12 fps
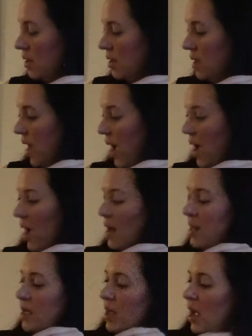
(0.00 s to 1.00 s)
Yeah,
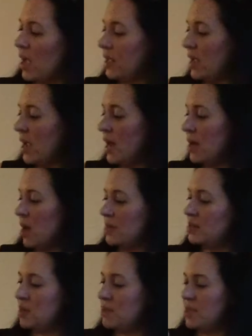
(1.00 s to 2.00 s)
and again,
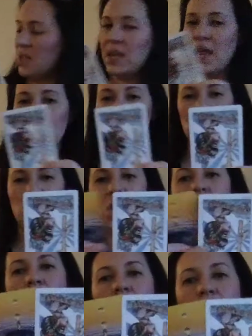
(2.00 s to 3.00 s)
something can't
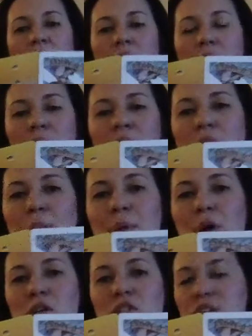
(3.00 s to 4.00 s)
start here without
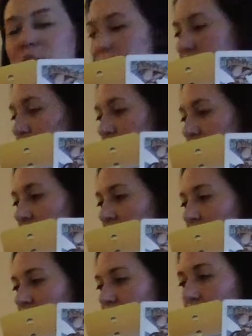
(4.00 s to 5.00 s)
purging something
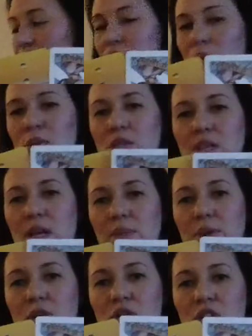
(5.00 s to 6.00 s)
else. So it's almost like
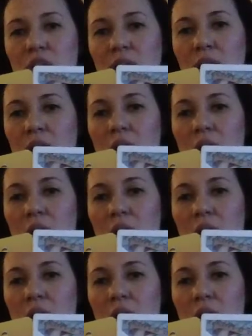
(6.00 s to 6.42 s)
purging